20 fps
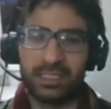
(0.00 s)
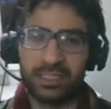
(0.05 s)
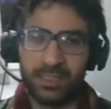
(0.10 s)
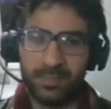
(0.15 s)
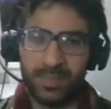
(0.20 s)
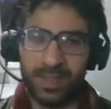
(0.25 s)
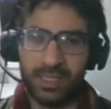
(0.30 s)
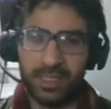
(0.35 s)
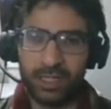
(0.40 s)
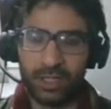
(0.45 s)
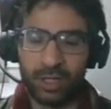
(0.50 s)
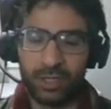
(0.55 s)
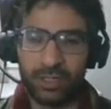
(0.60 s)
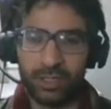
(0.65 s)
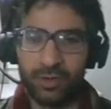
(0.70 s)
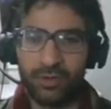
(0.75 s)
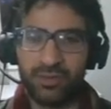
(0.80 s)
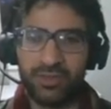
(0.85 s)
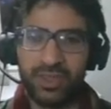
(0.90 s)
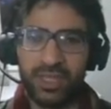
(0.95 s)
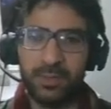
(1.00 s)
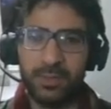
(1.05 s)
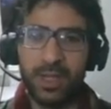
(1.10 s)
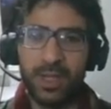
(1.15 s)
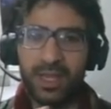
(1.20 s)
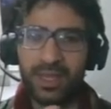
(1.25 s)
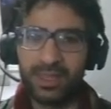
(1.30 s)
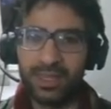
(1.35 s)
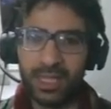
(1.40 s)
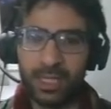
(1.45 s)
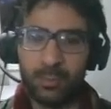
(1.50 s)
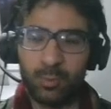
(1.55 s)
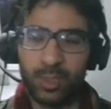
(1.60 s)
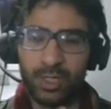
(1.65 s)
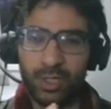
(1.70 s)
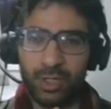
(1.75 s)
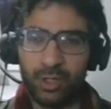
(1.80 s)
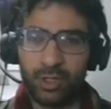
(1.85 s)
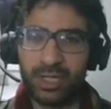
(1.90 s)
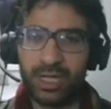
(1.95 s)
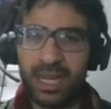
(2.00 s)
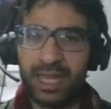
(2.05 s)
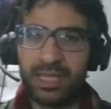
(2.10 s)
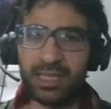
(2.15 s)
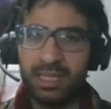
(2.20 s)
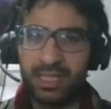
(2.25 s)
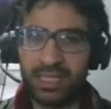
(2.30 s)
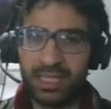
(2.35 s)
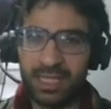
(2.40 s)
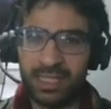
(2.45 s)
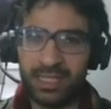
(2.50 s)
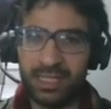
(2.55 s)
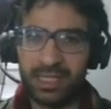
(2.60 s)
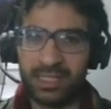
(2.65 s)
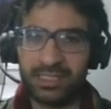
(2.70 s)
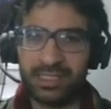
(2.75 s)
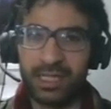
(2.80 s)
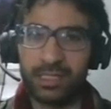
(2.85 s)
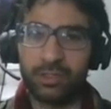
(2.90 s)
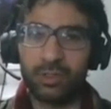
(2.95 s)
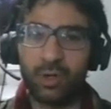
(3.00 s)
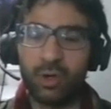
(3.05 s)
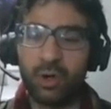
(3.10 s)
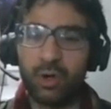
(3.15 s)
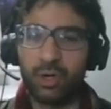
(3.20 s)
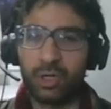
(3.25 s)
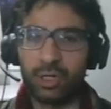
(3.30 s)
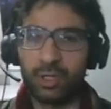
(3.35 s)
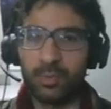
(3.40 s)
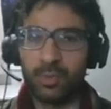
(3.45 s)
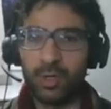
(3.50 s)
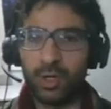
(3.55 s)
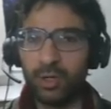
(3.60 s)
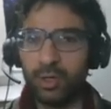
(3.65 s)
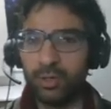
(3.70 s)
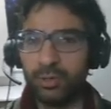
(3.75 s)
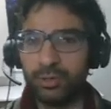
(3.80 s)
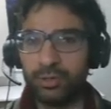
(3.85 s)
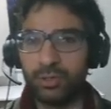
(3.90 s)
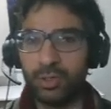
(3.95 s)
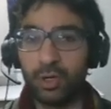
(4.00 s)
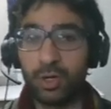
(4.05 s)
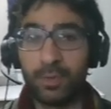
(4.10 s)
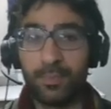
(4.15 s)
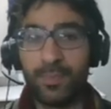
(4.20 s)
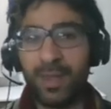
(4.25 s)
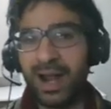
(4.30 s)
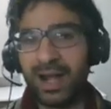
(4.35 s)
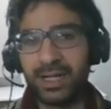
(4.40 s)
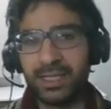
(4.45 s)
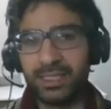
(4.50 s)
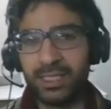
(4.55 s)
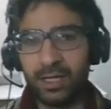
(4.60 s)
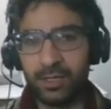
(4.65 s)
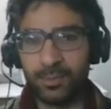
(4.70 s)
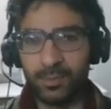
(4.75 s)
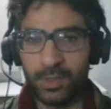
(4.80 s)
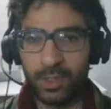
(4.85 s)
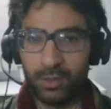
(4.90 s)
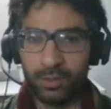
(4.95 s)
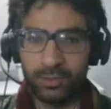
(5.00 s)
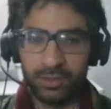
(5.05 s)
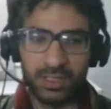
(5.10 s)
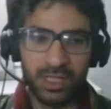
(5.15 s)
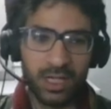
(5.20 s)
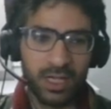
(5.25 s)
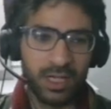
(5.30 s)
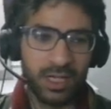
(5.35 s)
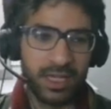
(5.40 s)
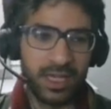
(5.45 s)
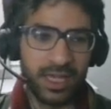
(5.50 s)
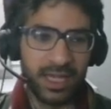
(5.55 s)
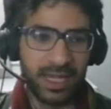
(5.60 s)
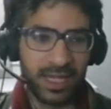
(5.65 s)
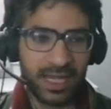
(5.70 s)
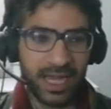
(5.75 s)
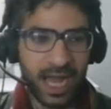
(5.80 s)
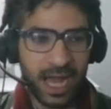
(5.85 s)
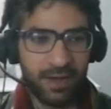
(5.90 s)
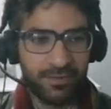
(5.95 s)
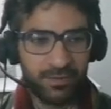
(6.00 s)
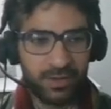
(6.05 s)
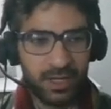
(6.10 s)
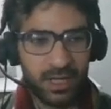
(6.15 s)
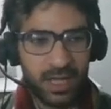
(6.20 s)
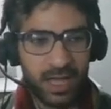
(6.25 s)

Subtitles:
Depending on your theme, they will look like the headings that org mode or markdown mode have.